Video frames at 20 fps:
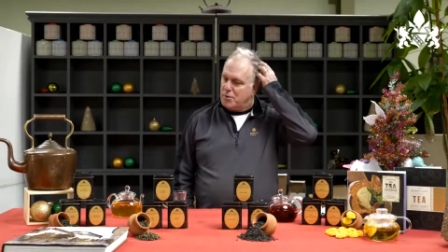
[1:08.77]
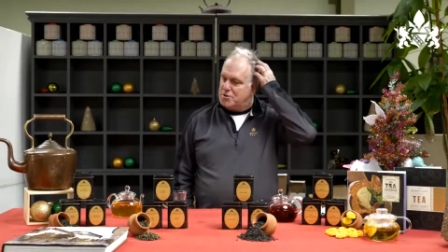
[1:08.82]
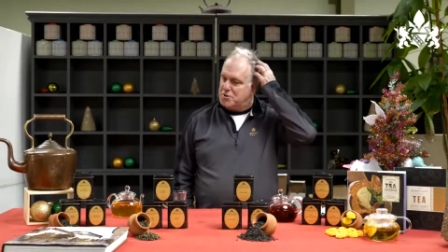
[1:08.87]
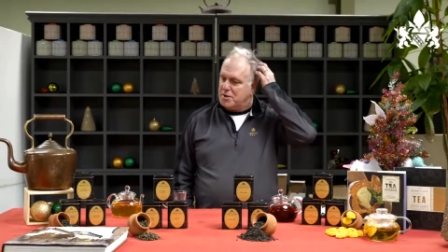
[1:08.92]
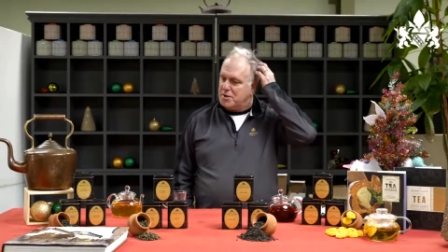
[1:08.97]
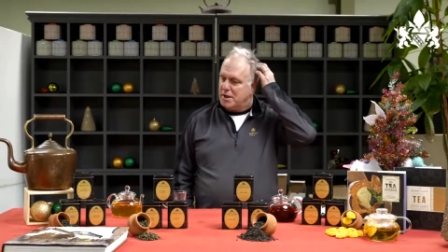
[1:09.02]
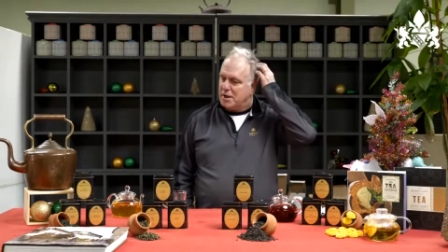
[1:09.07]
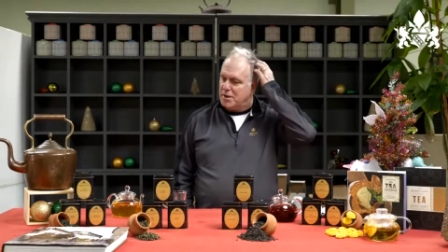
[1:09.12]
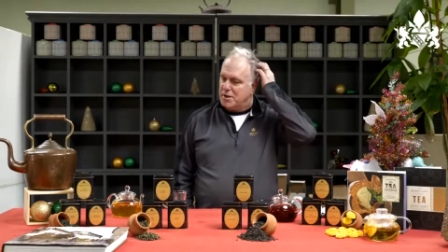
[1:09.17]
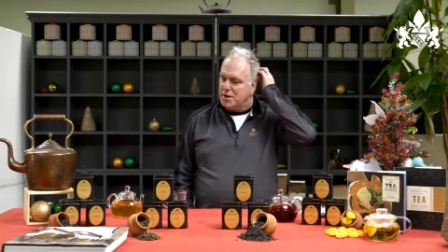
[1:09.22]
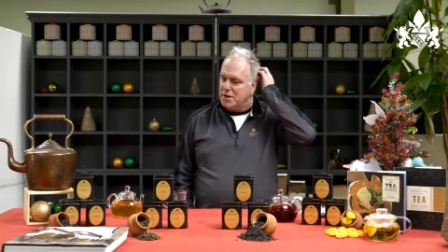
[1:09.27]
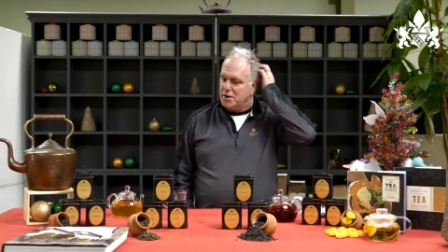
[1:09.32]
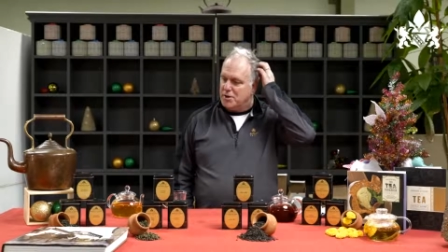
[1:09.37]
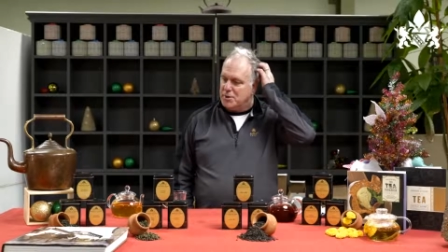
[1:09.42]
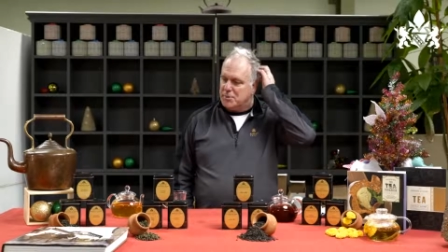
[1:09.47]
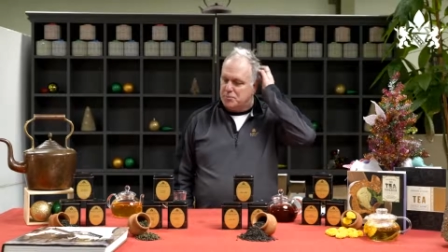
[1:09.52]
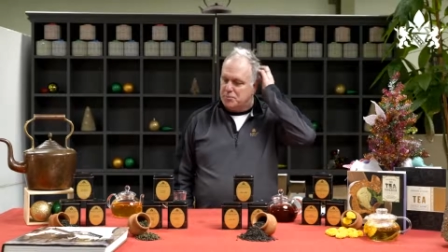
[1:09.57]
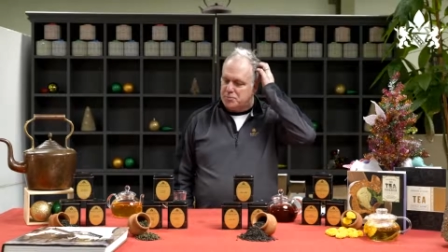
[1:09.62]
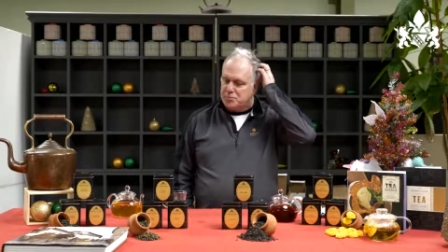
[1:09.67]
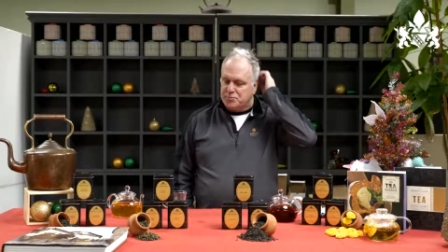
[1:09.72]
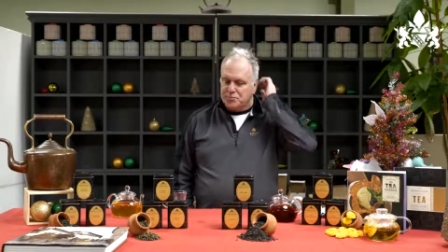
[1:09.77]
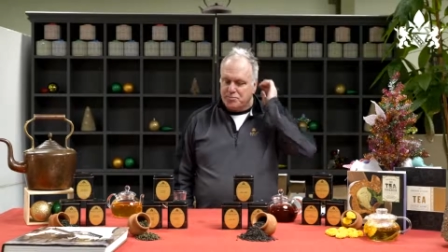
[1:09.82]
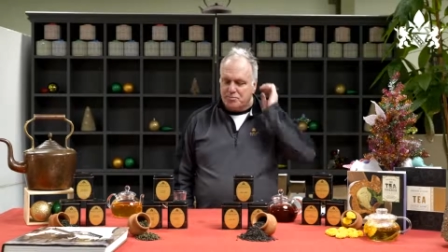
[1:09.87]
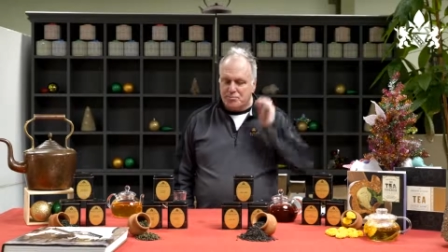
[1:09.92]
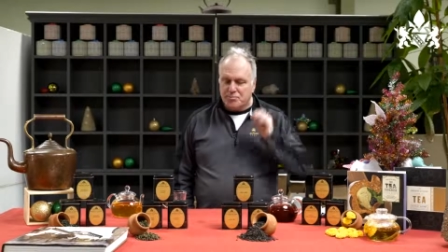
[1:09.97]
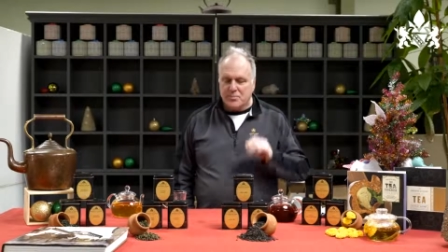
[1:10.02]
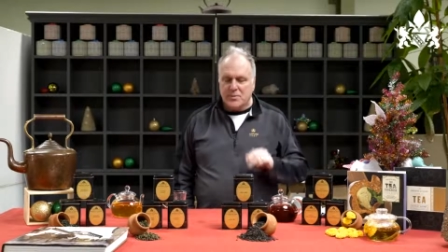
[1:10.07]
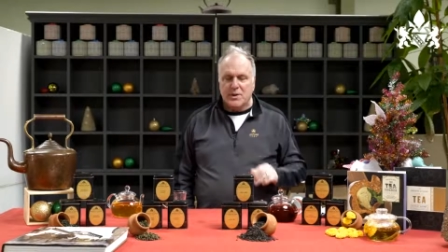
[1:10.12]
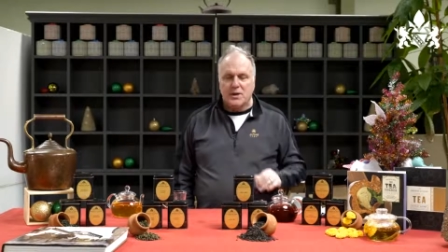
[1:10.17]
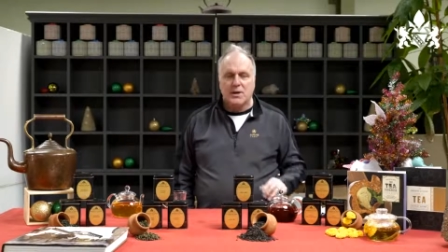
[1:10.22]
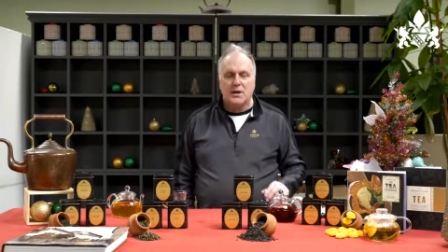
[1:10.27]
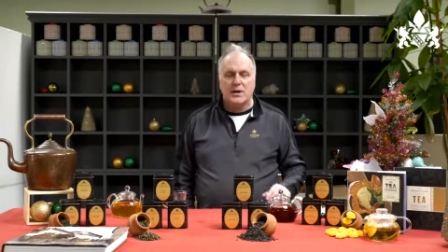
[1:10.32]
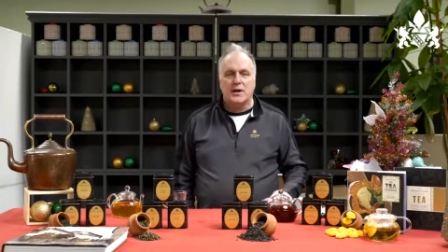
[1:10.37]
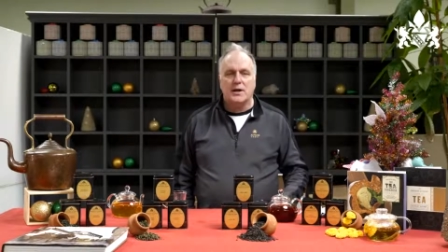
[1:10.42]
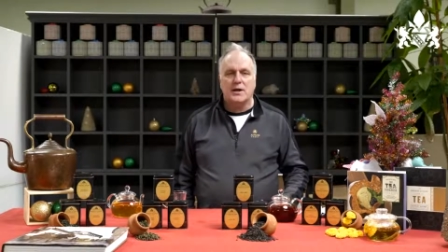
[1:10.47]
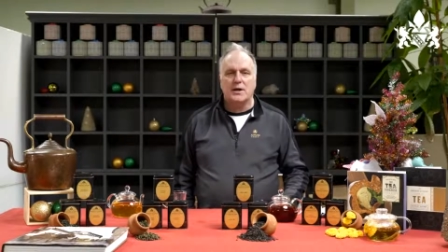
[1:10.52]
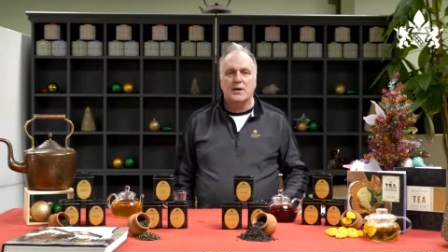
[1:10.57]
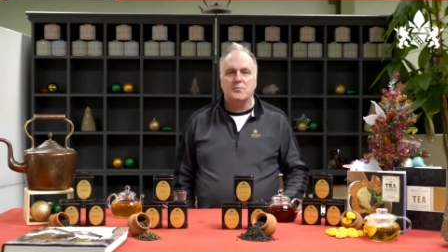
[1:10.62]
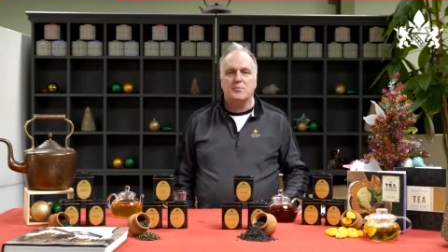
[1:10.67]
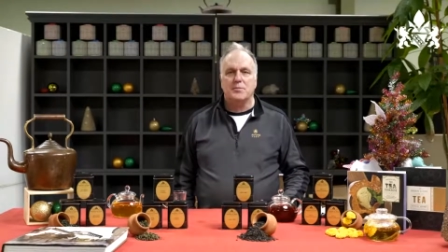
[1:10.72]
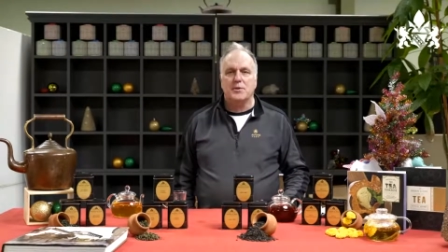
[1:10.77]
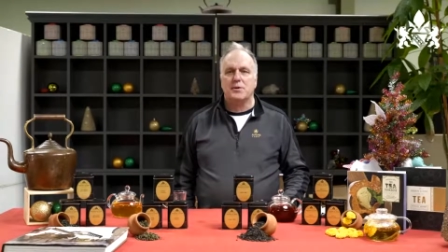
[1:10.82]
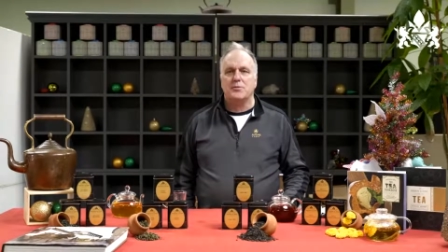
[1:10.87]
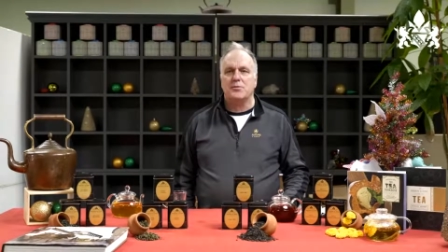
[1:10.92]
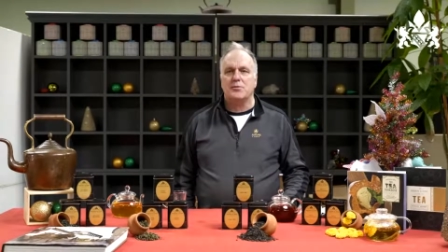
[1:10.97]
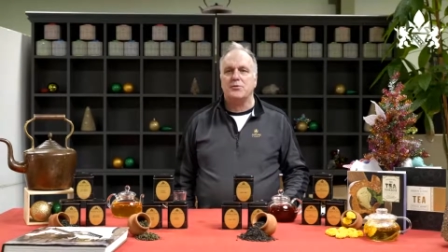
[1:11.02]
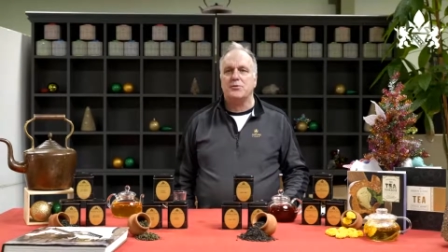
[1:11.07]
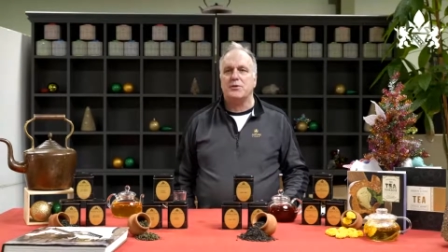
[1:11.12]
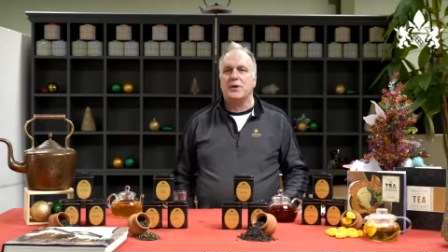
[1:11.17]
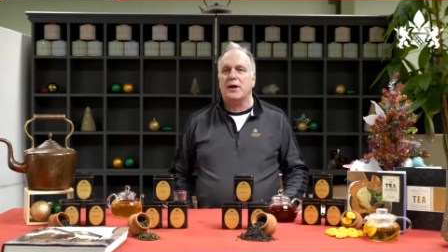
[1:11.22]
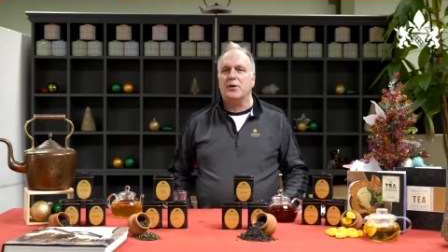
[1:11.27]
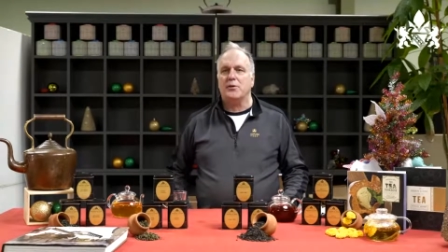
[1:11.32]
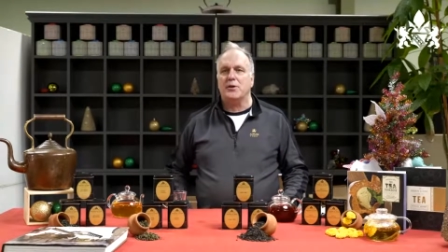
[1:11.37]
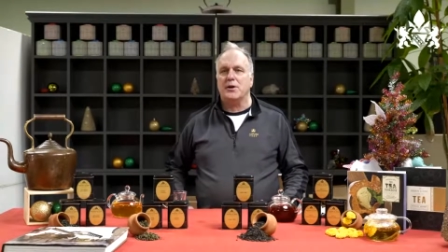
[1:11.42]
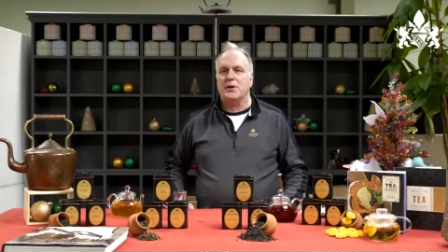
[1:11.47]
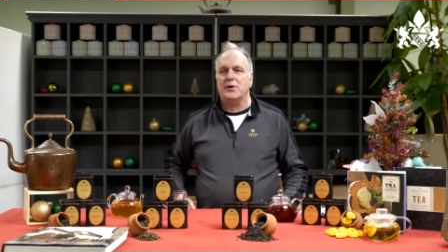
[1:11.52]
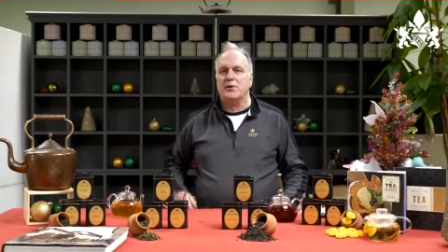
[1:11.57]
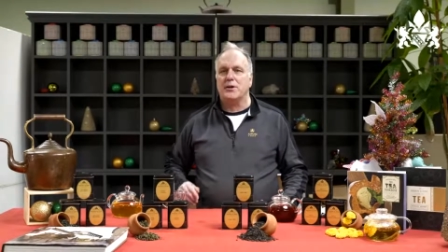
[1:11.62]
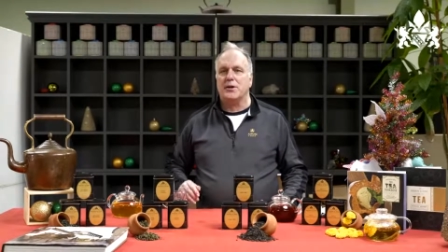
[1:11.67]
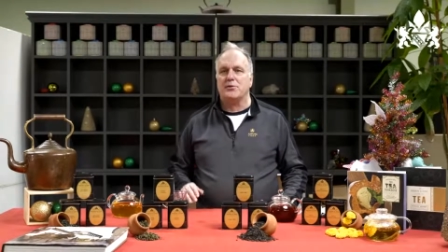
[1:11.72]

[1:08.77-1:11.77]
And he was down there yesterday.